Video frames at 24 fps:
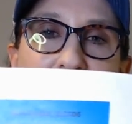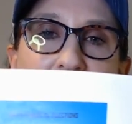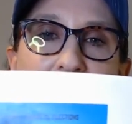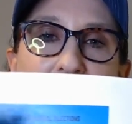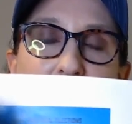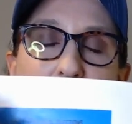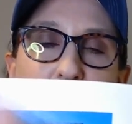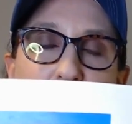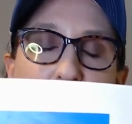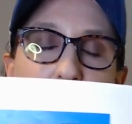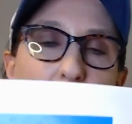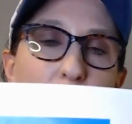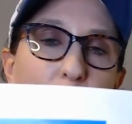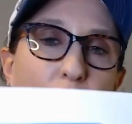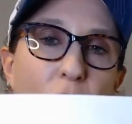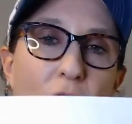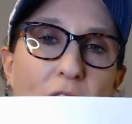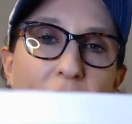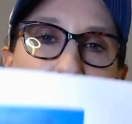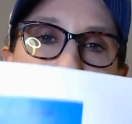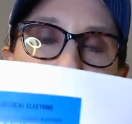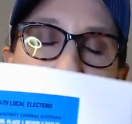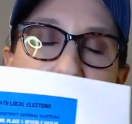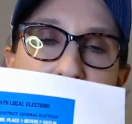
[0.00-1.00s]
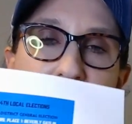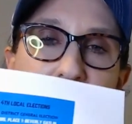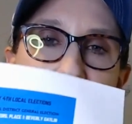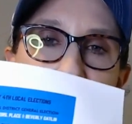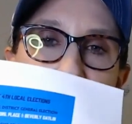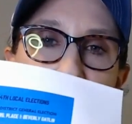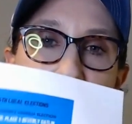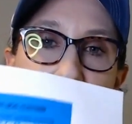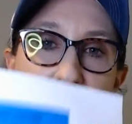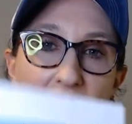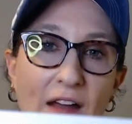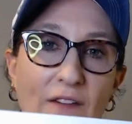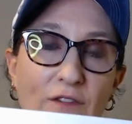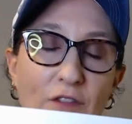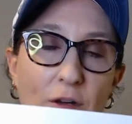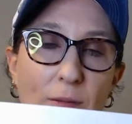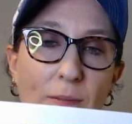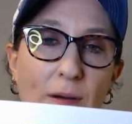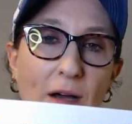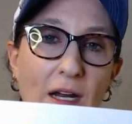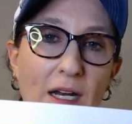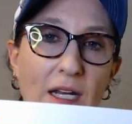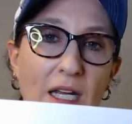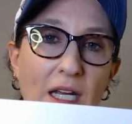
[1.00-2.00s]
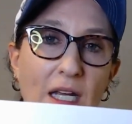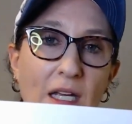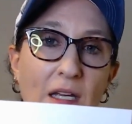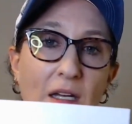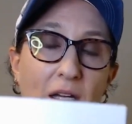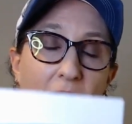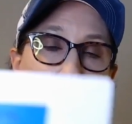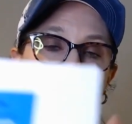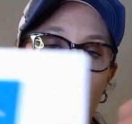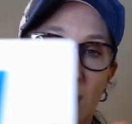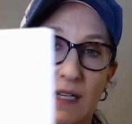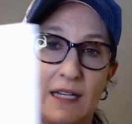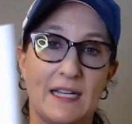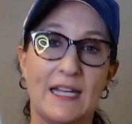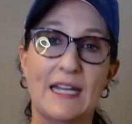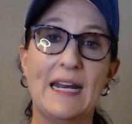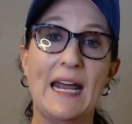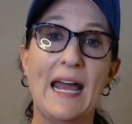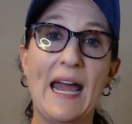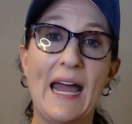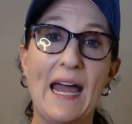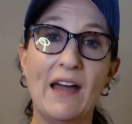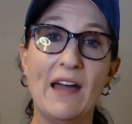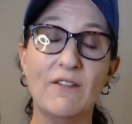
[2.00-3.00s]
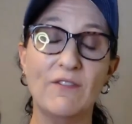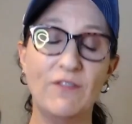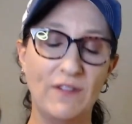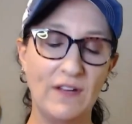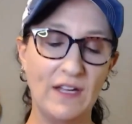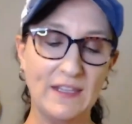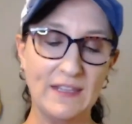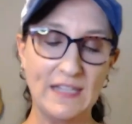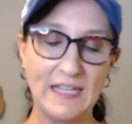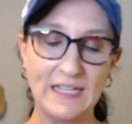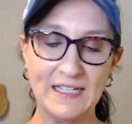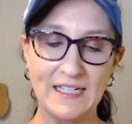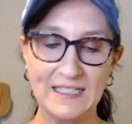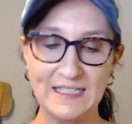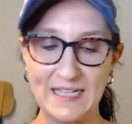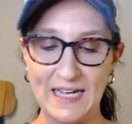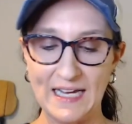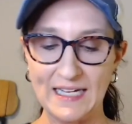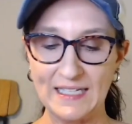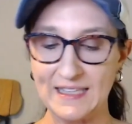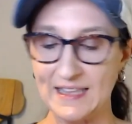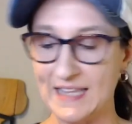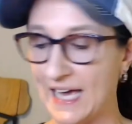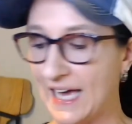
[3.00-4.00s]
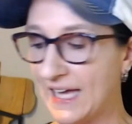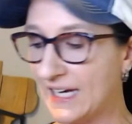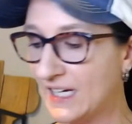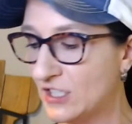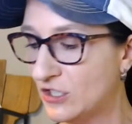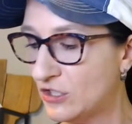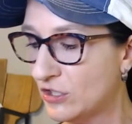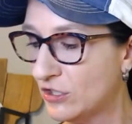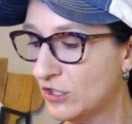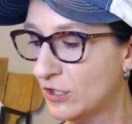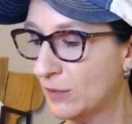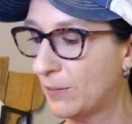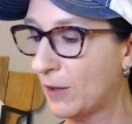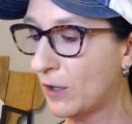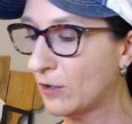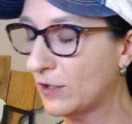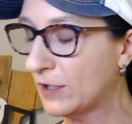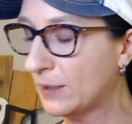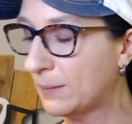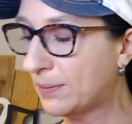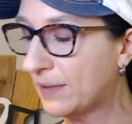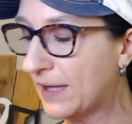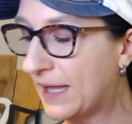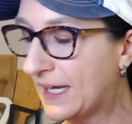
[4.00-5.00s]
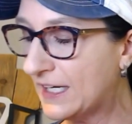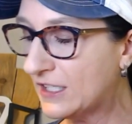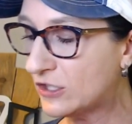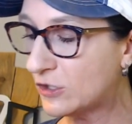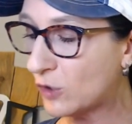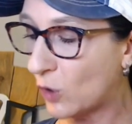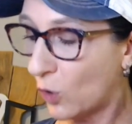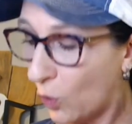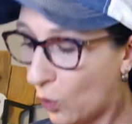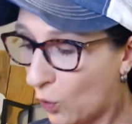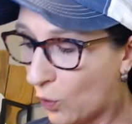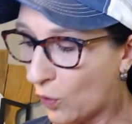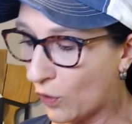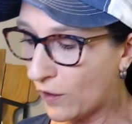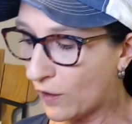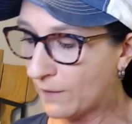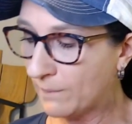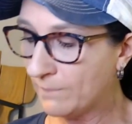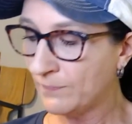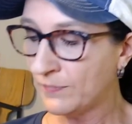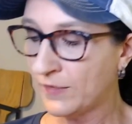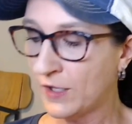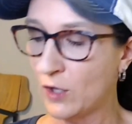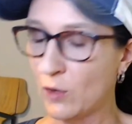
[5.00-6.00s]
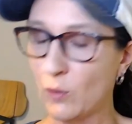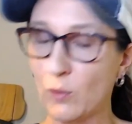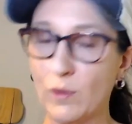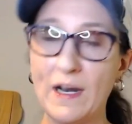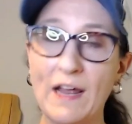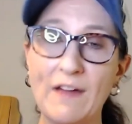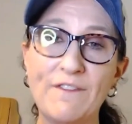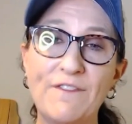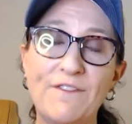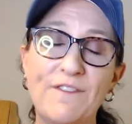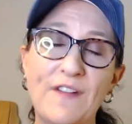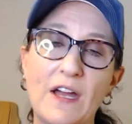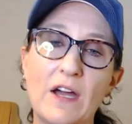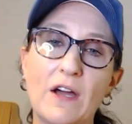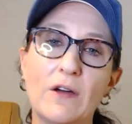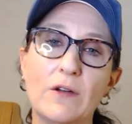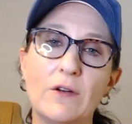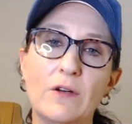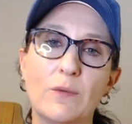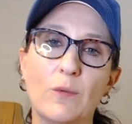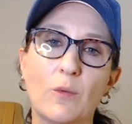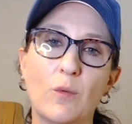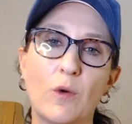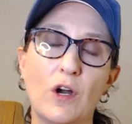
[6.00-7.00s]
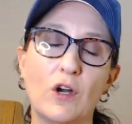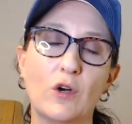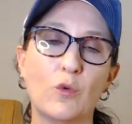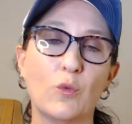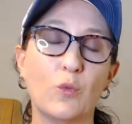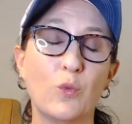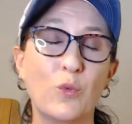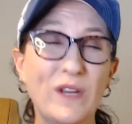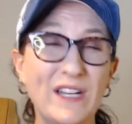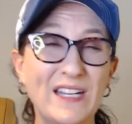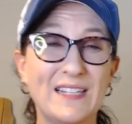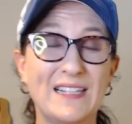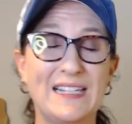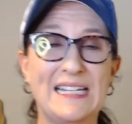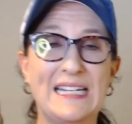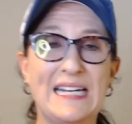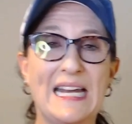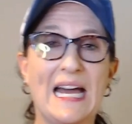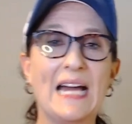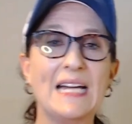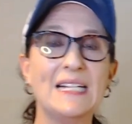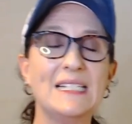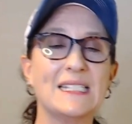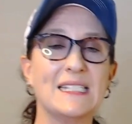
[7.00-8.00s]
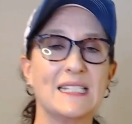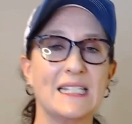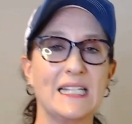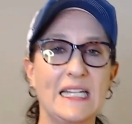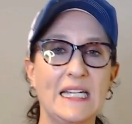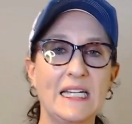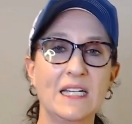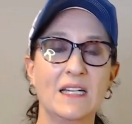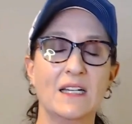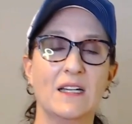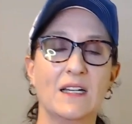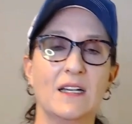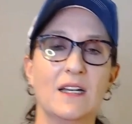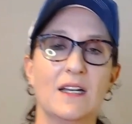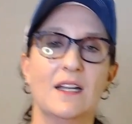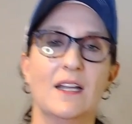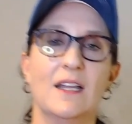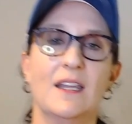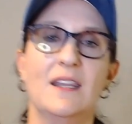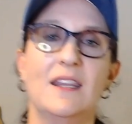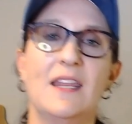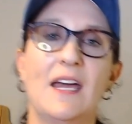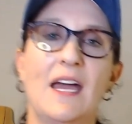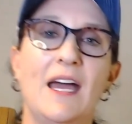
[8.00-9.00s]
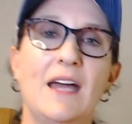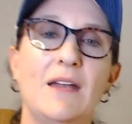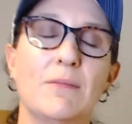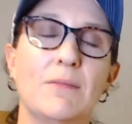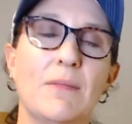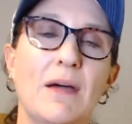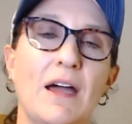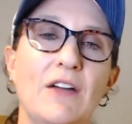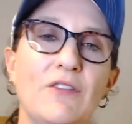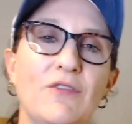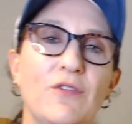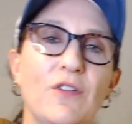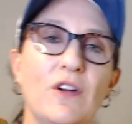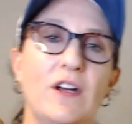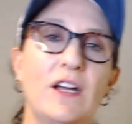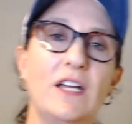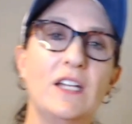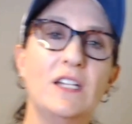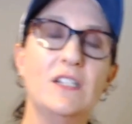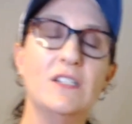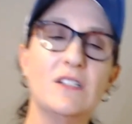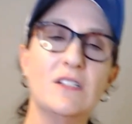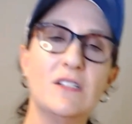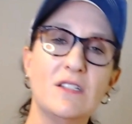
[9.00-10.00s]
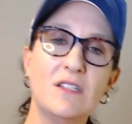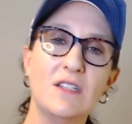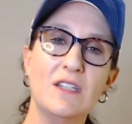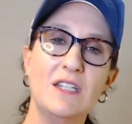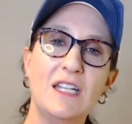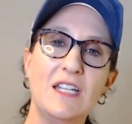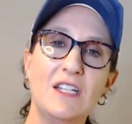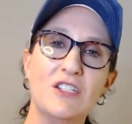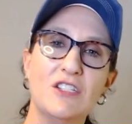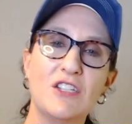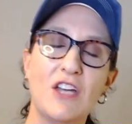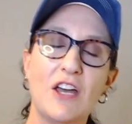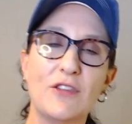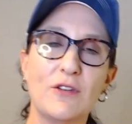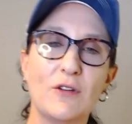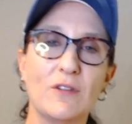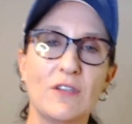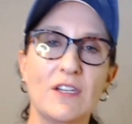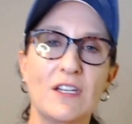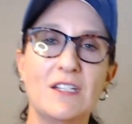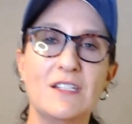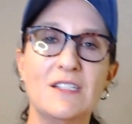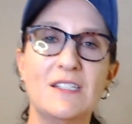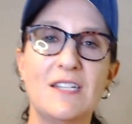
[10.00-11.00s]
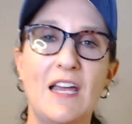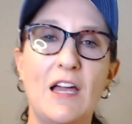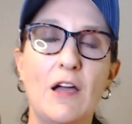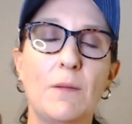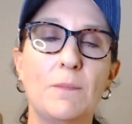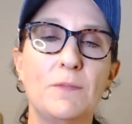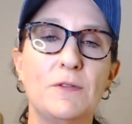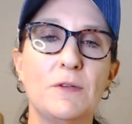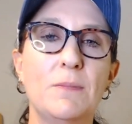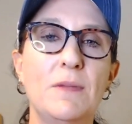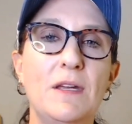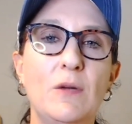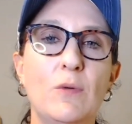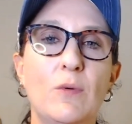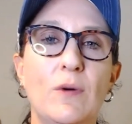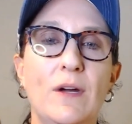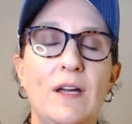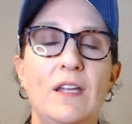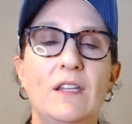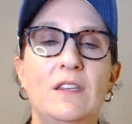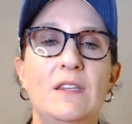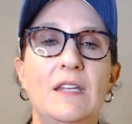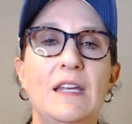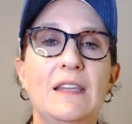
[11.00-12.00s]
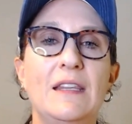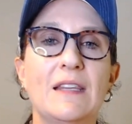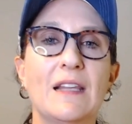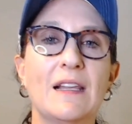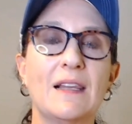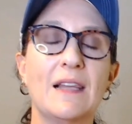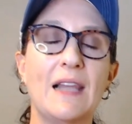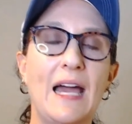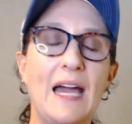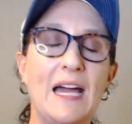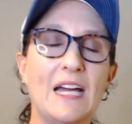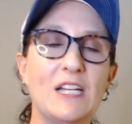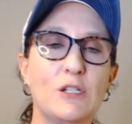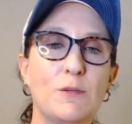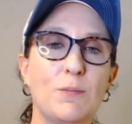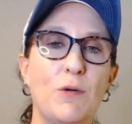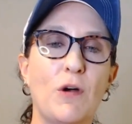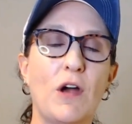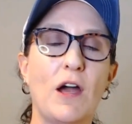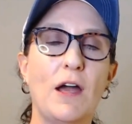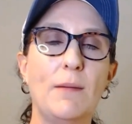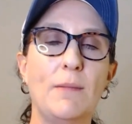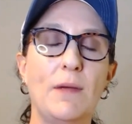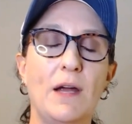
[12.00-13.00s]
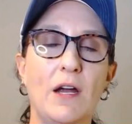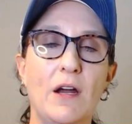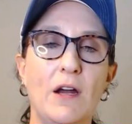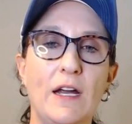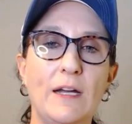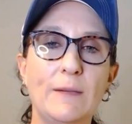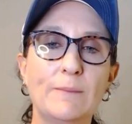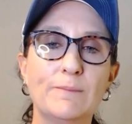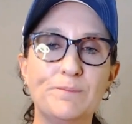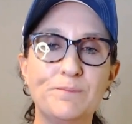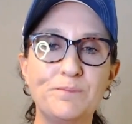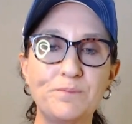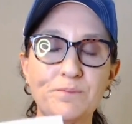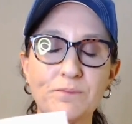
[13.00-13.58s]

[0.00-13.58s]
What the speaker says: that I'm supporting that everybody can have, and they can take that into the polling place. Or what I've found work really nicely that my friends, the Sutherlands, helped me with in the last primary